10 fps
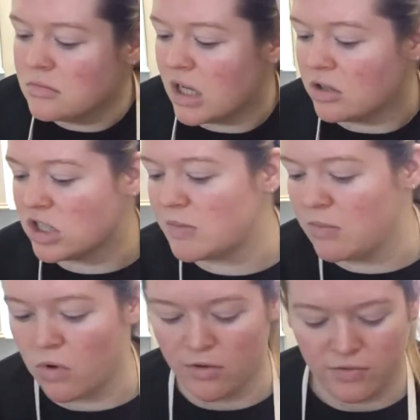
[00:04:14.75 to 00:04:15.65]
it'll just be
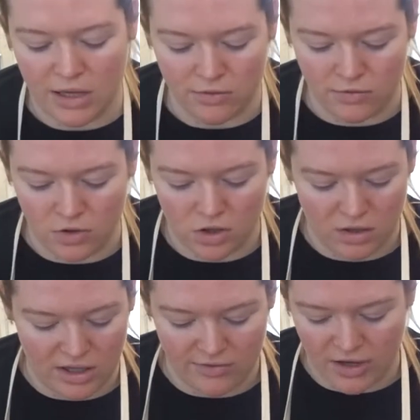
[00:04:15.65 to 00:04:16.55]
more
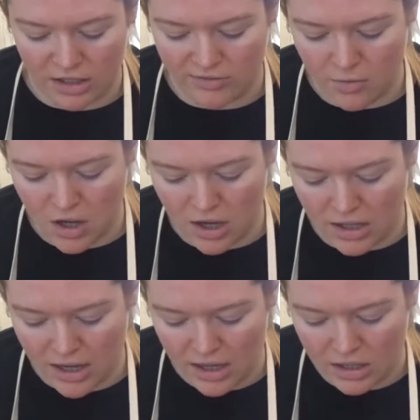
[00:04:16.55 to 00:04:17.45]
flavorful if I leave them on,
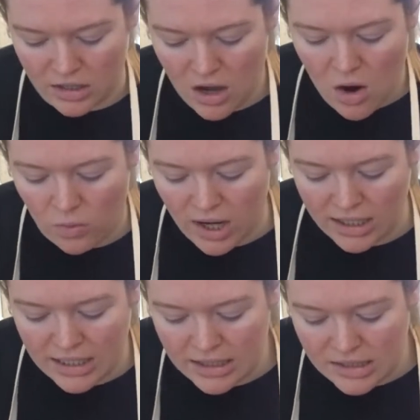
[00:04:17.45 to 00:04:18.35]
and we're not
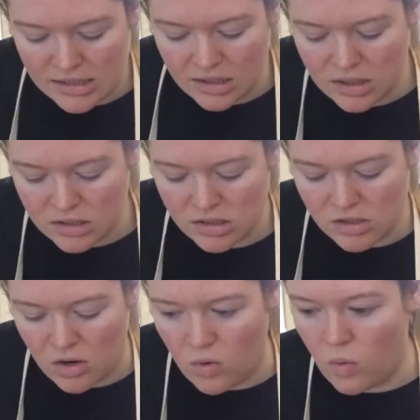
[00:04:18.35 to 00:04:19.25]
eating these onions,
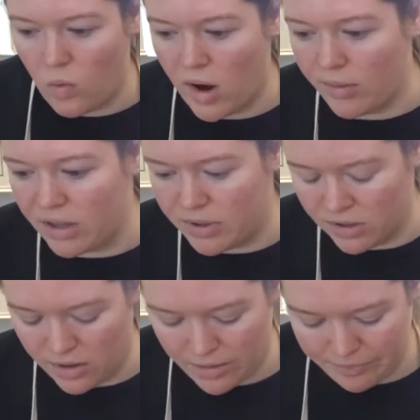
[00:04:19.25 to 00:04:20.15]
so why would I
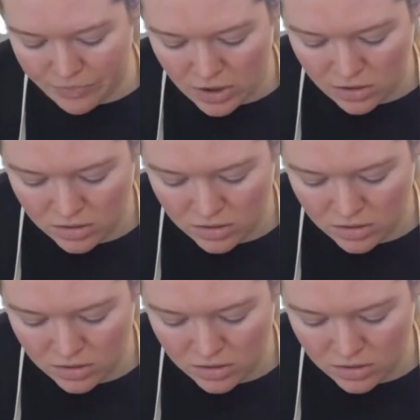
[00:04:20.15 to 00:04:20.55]
peel them?